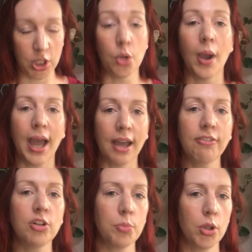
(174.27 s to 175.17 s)
You have
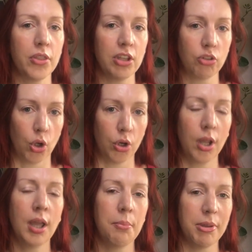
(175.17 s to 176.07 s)
to put these on
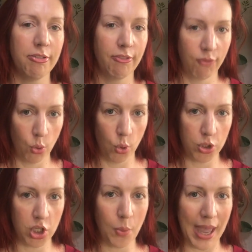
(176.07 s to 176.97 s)
before
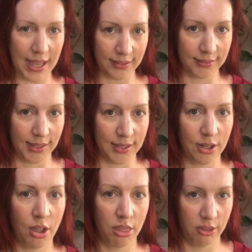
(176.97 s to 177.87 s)
you exit
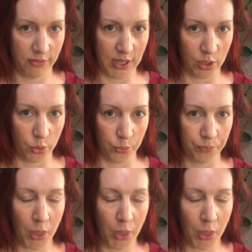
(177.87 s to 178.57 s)
the vehicle.